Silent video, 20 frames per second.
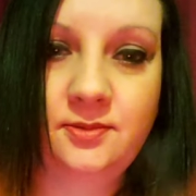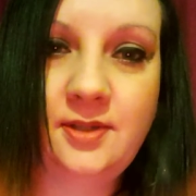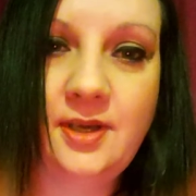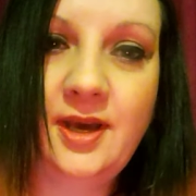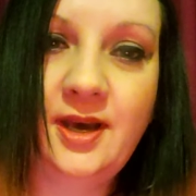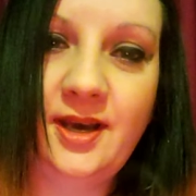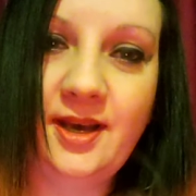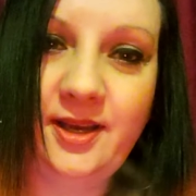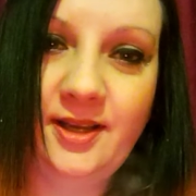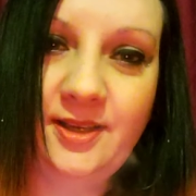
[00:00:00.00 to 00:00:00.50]

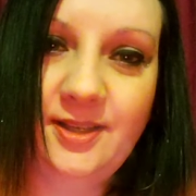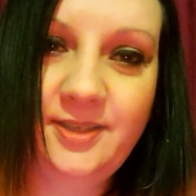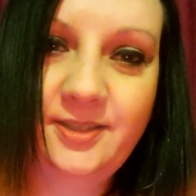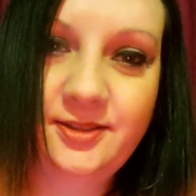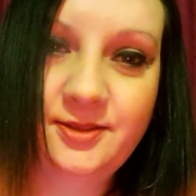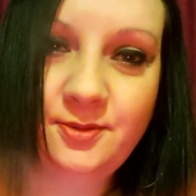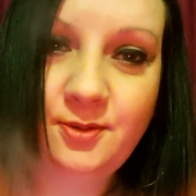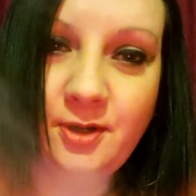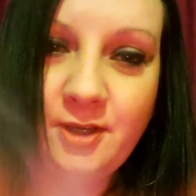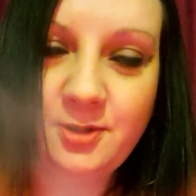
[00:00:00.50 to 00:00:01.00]
Hi,
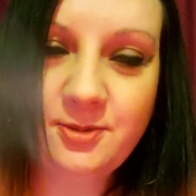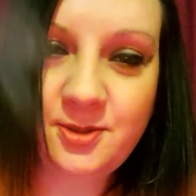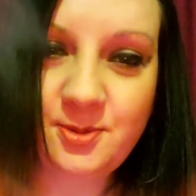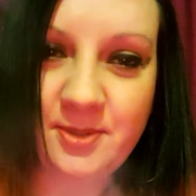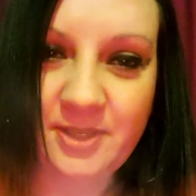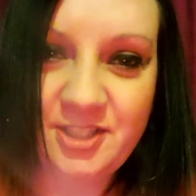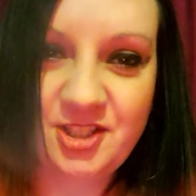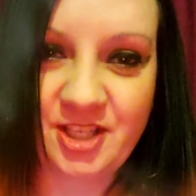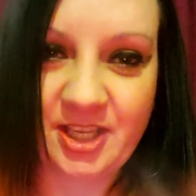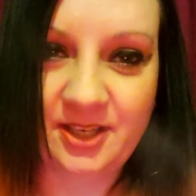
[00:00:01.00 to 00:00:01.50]
welcome to
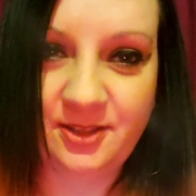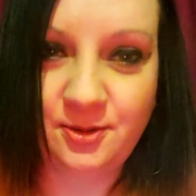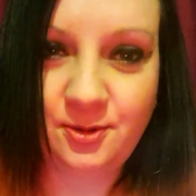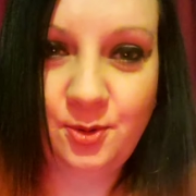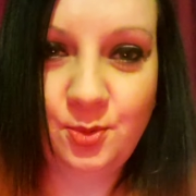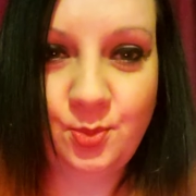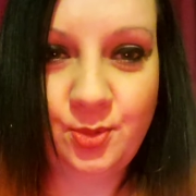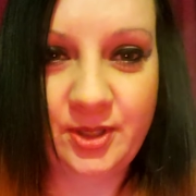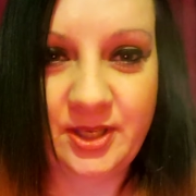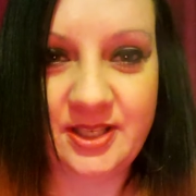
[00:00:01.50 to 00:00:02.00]
my channel,
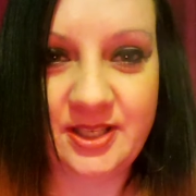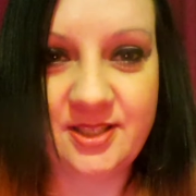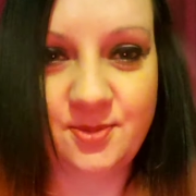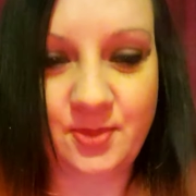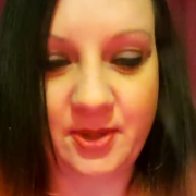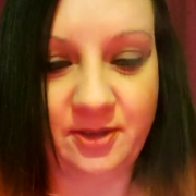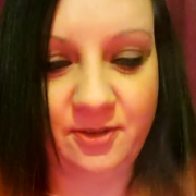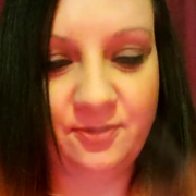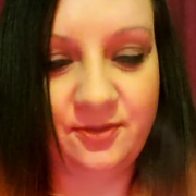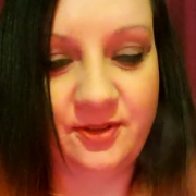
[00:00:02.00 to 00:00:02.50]
Breeze
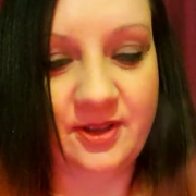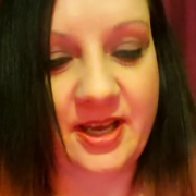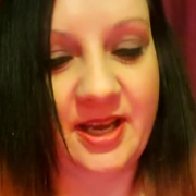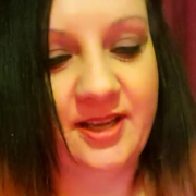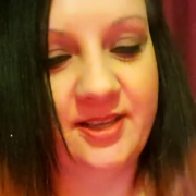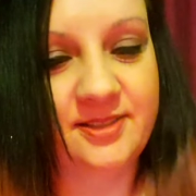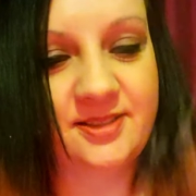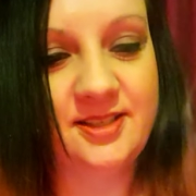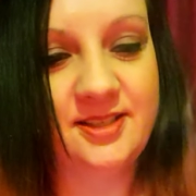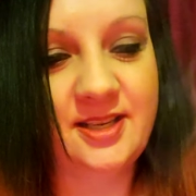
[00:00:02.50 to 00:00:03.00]
Butterfly,
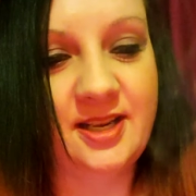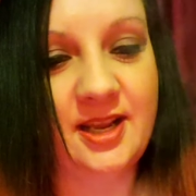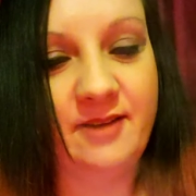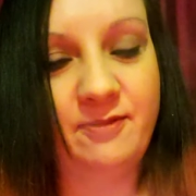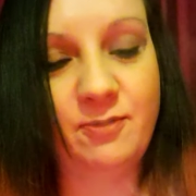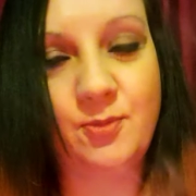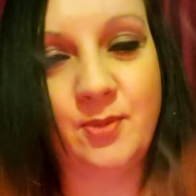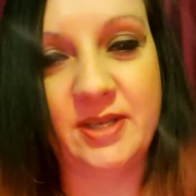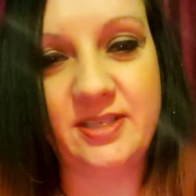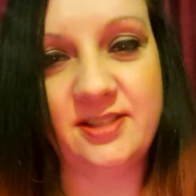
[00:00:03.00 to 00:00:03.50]
and today I have
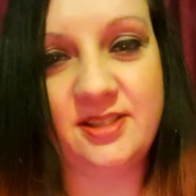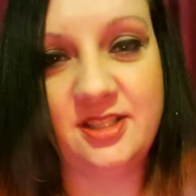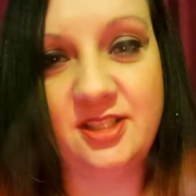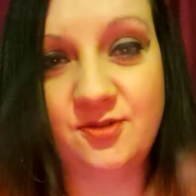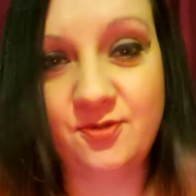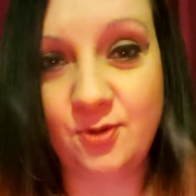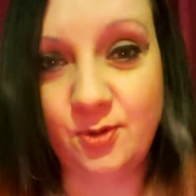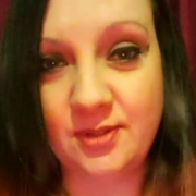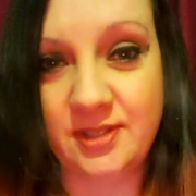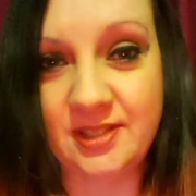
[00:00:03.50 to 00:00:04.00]
a message
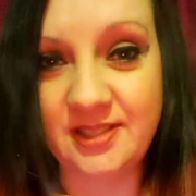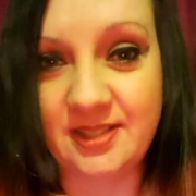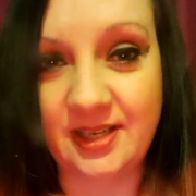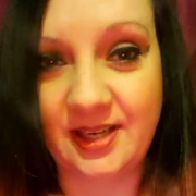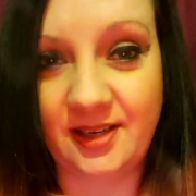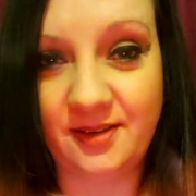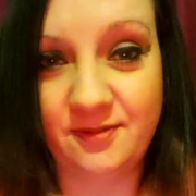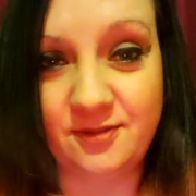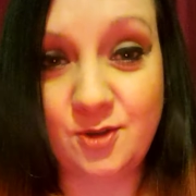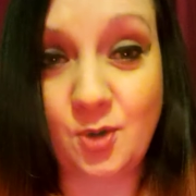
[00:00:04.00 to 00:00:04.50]
for the
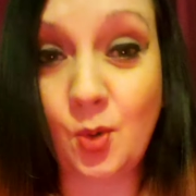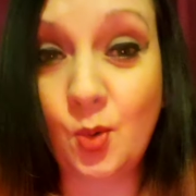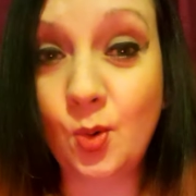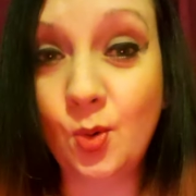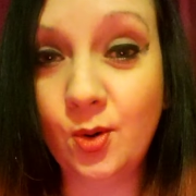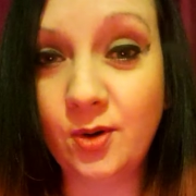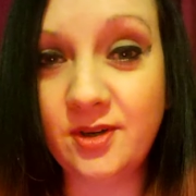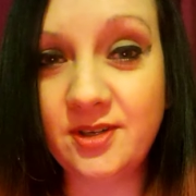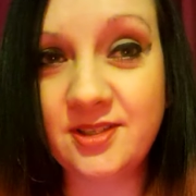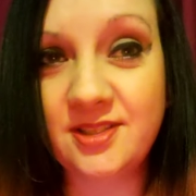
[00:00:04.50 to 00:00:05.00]
sign of
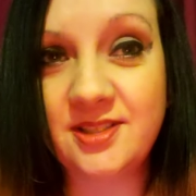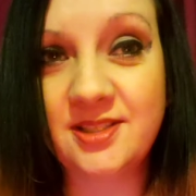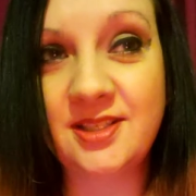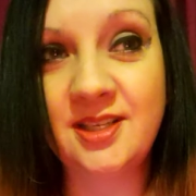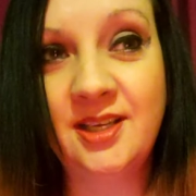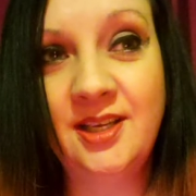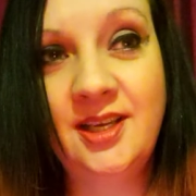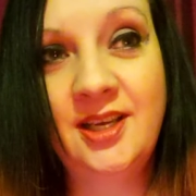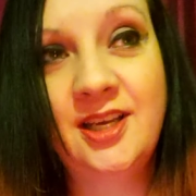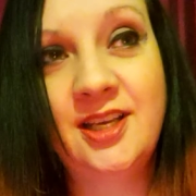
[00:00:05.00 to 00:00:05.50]
Taurus.
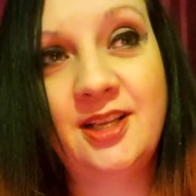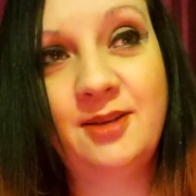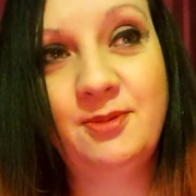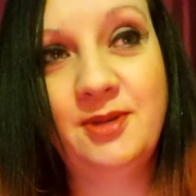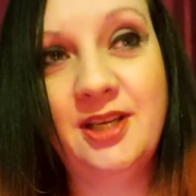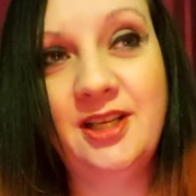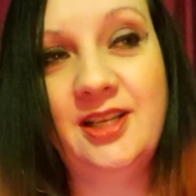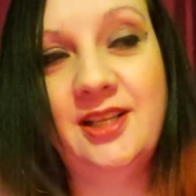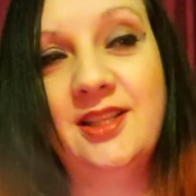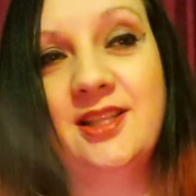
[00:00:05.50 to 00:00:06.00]
And I'm
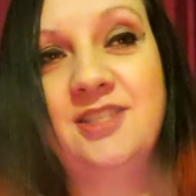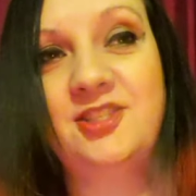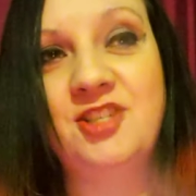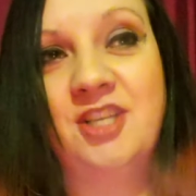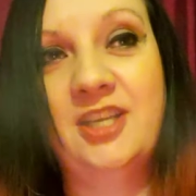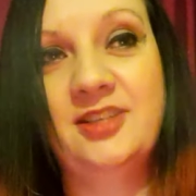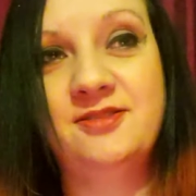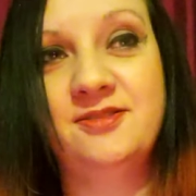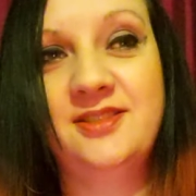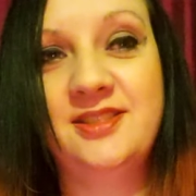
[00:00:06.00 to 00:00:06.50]
getting the
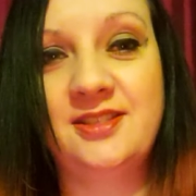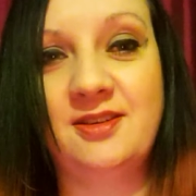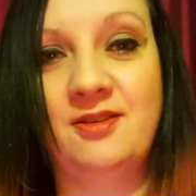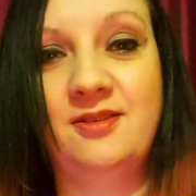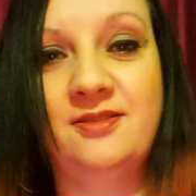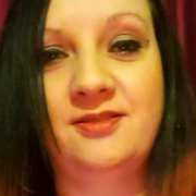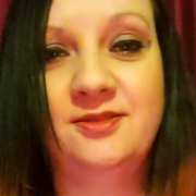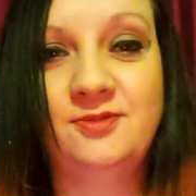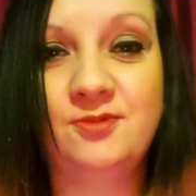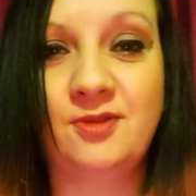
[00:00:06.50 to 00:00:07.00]
channeled
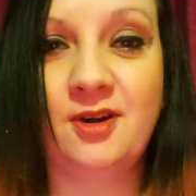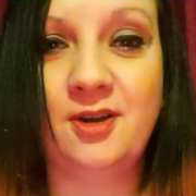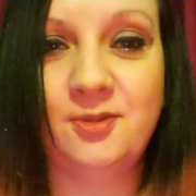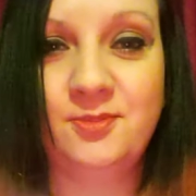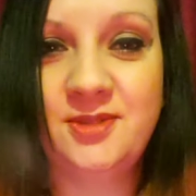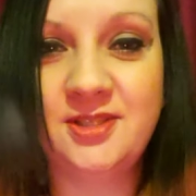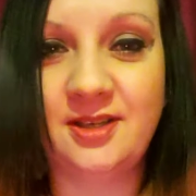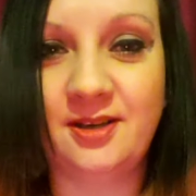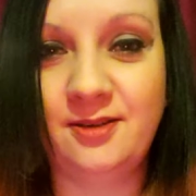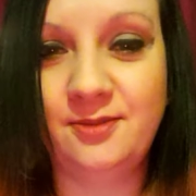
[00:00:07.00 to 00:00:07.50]
song, Rob
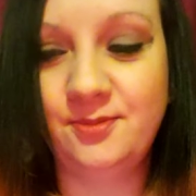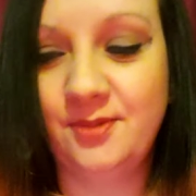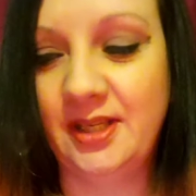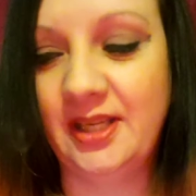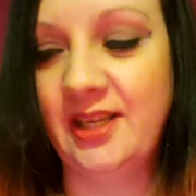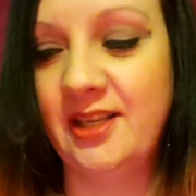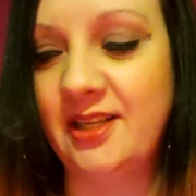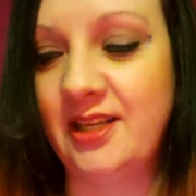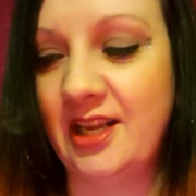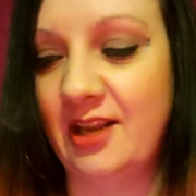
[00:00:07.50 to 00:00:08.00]

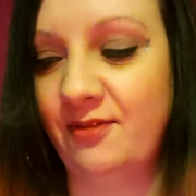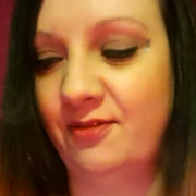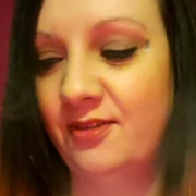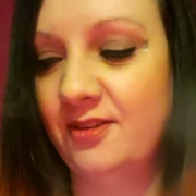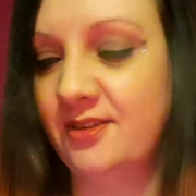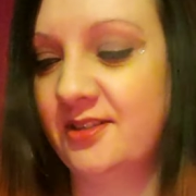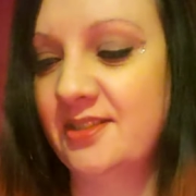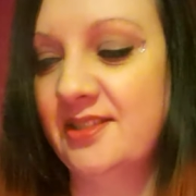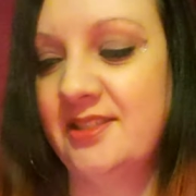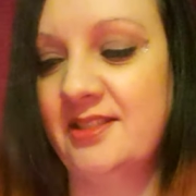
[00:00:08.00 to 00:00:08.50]
Zombie, Never
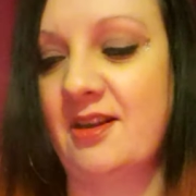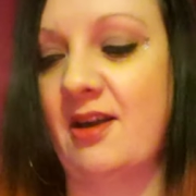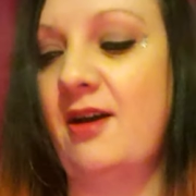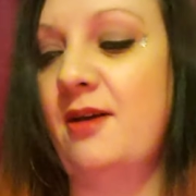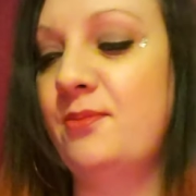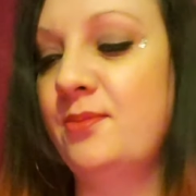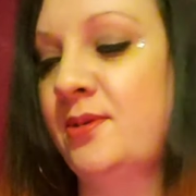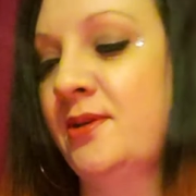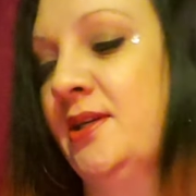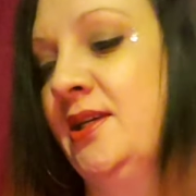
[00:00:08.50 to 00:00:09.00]
Gonna Stop.
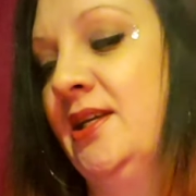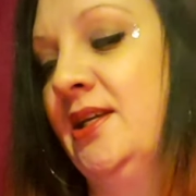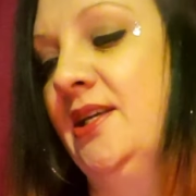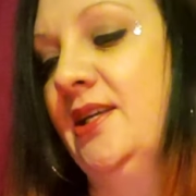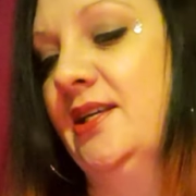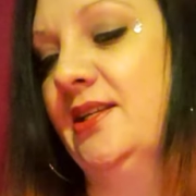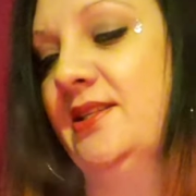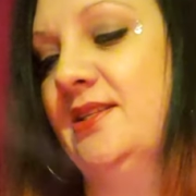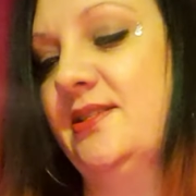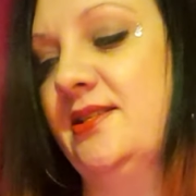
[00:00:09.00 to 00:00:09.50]

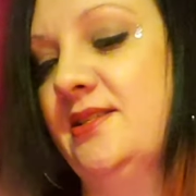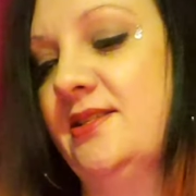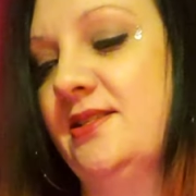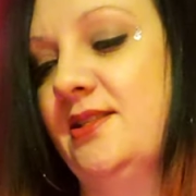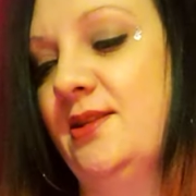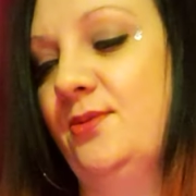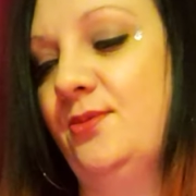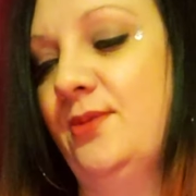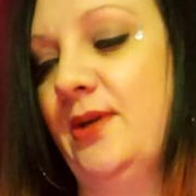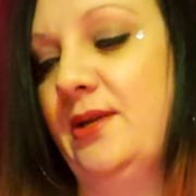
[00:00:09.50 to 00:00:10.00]
And this is
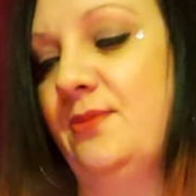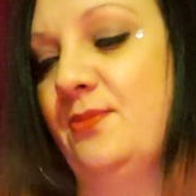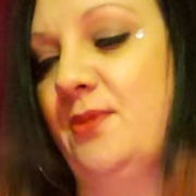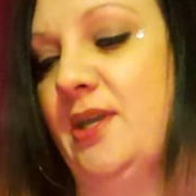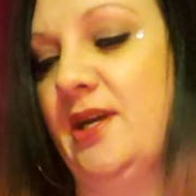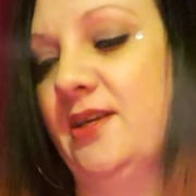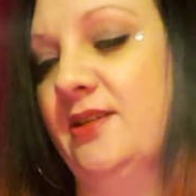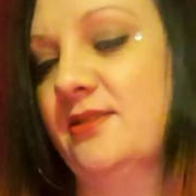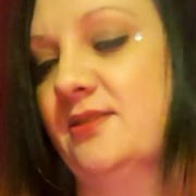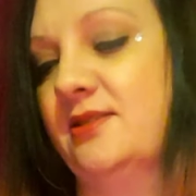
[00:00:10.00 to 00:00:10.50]
the
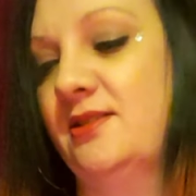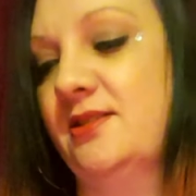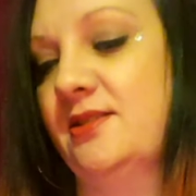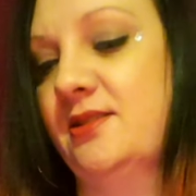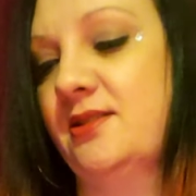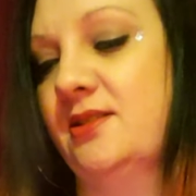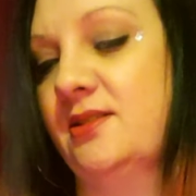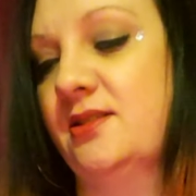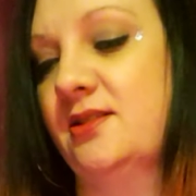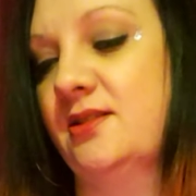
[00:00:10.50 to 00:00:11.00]

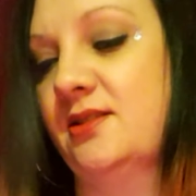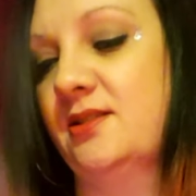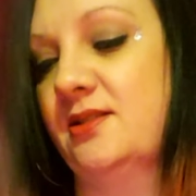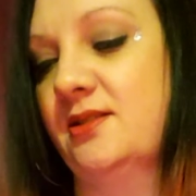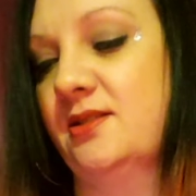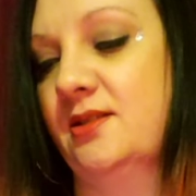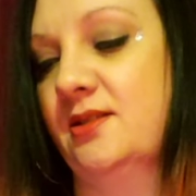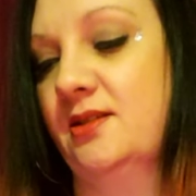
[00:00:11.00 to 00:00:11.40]
remix.